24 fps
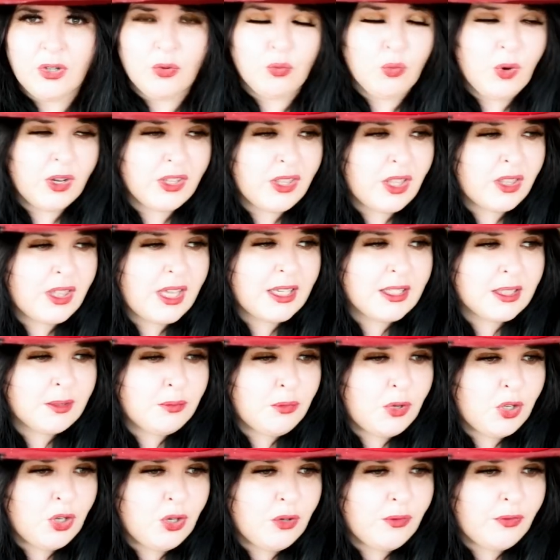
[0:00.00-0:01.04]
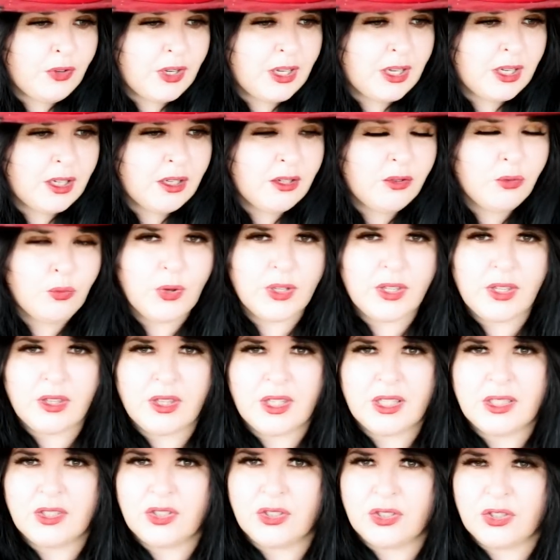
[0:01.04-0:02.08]
Whether that's moving, whether
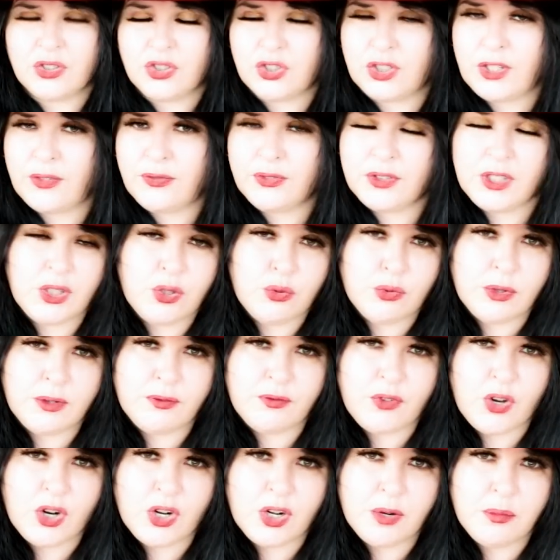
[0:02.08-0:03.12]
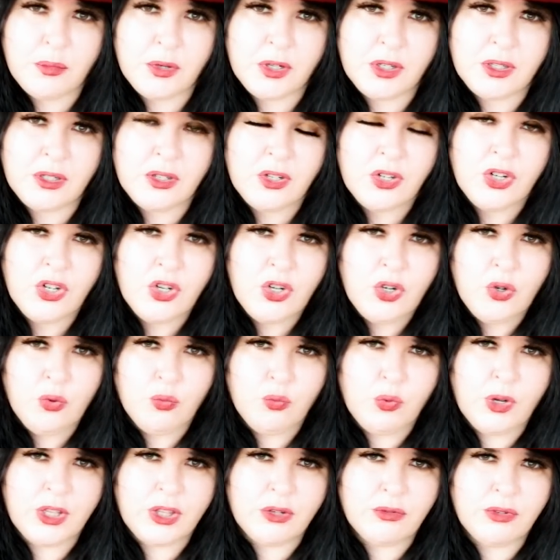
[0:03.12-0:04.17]
it's shifting your environment,
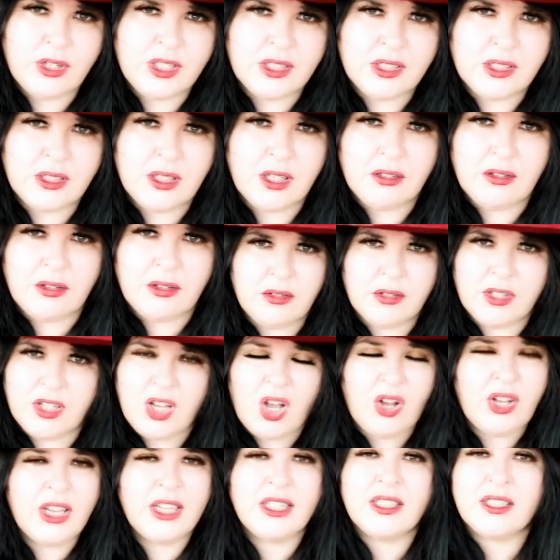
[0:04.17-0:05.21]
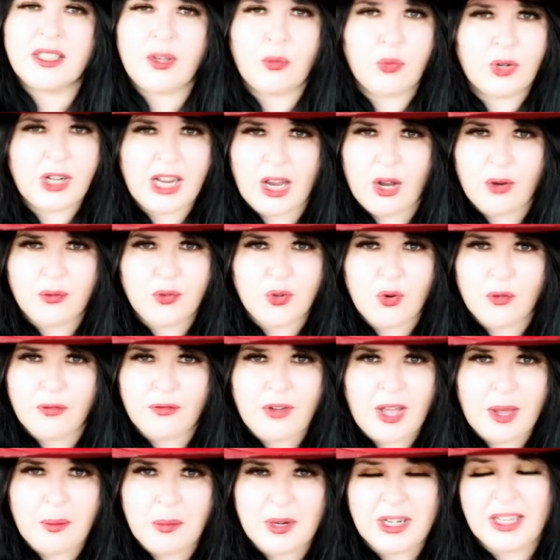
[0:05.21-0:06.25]
whether it's cutting someone out of your
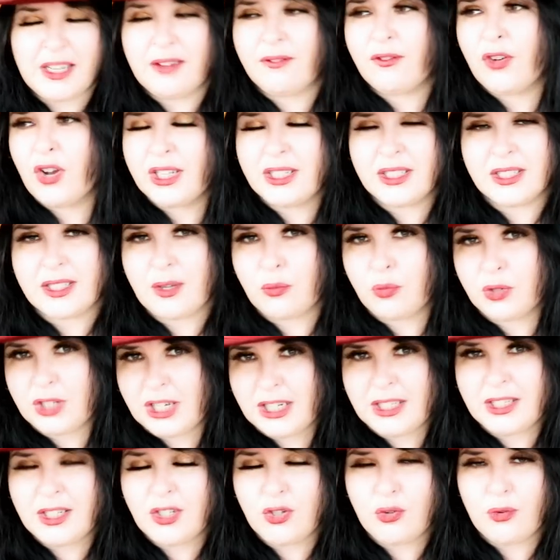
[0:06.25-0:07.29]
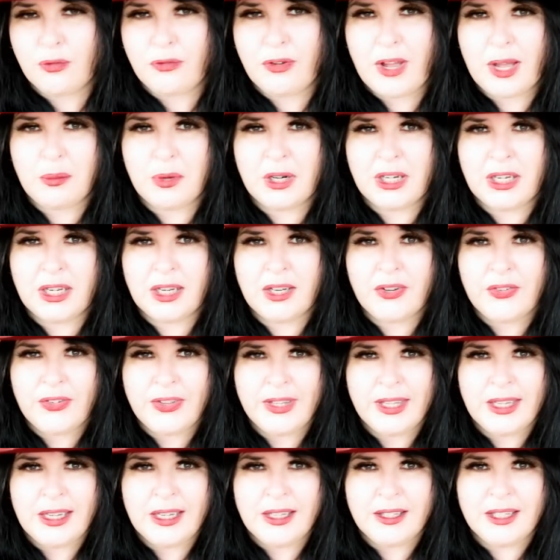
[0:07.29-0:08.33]
family, inviting someone in your family.
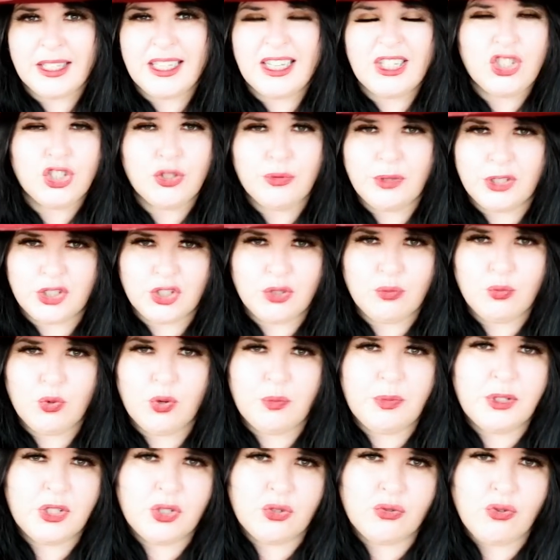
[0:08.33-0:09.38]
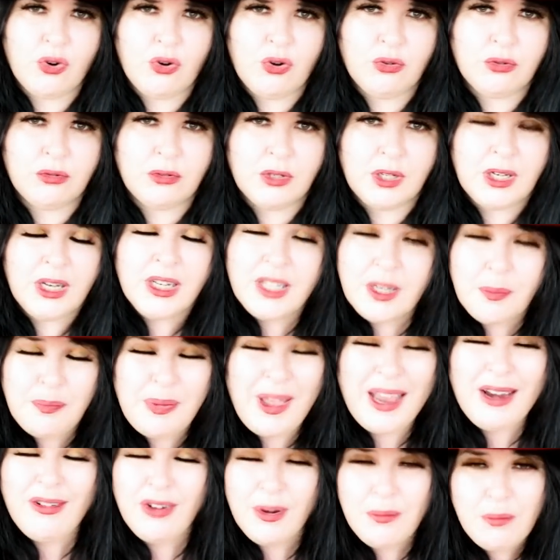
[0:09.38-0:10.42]
The intuition will be strong. Now
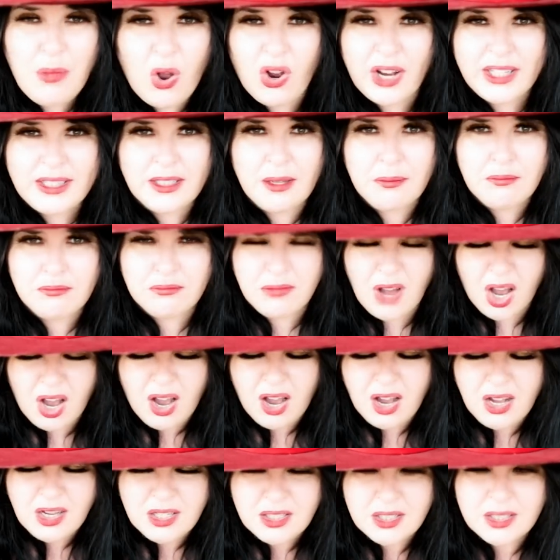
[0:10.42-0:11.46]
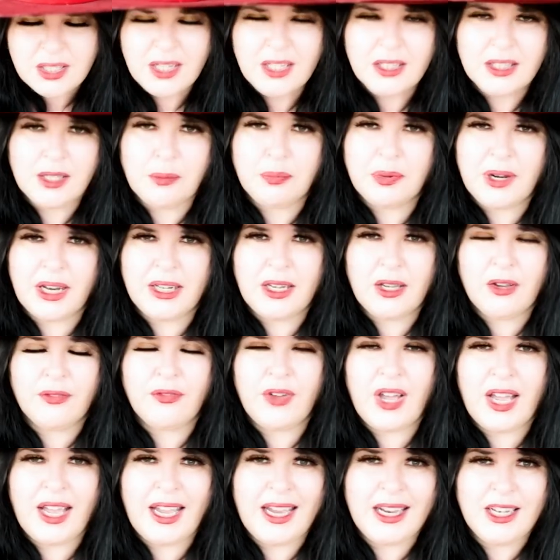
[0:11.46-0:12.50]
bear in mind that Mars, the planet of
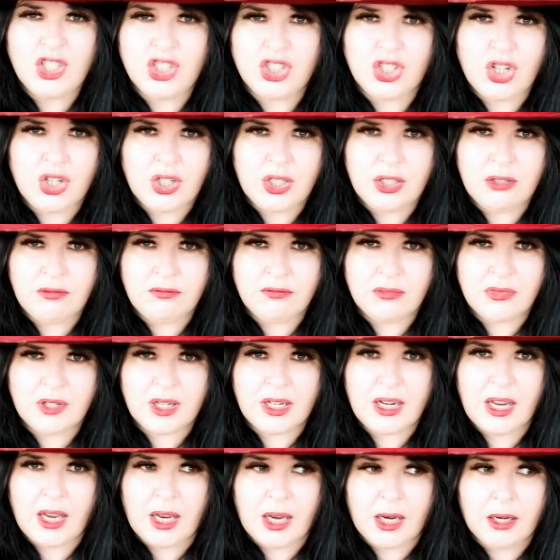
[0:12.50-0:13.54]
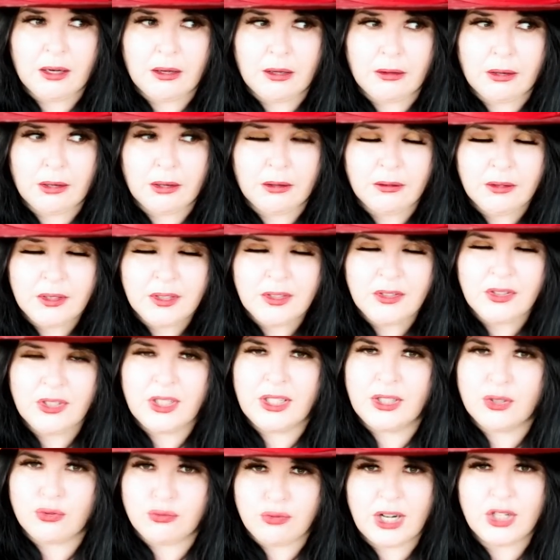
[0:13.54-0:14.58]
action and anger,
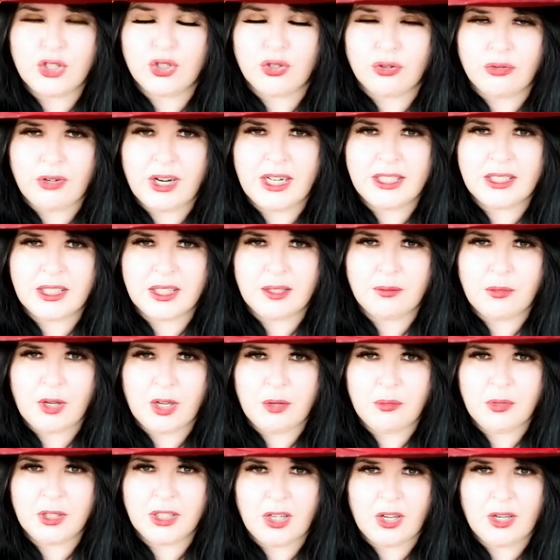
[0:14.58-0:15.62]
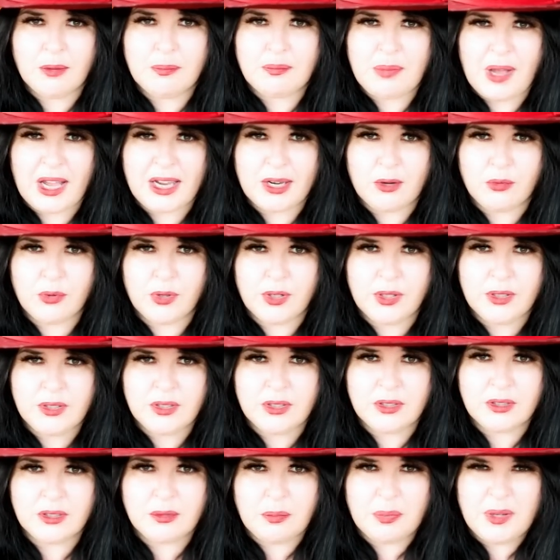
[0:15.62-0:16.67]
is retrograde at the moment, going
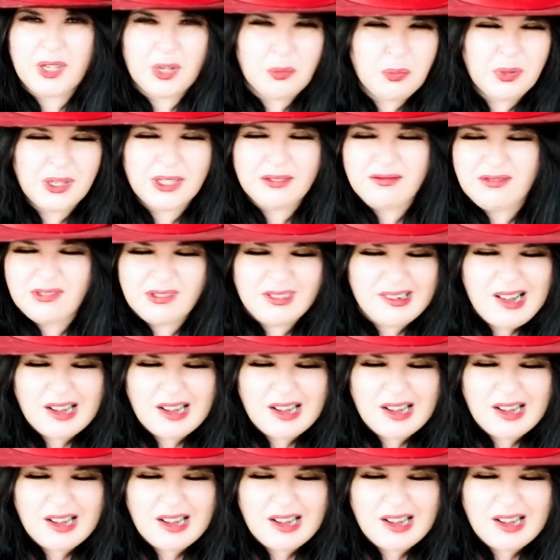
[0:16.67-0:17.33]
backwards. It's a bit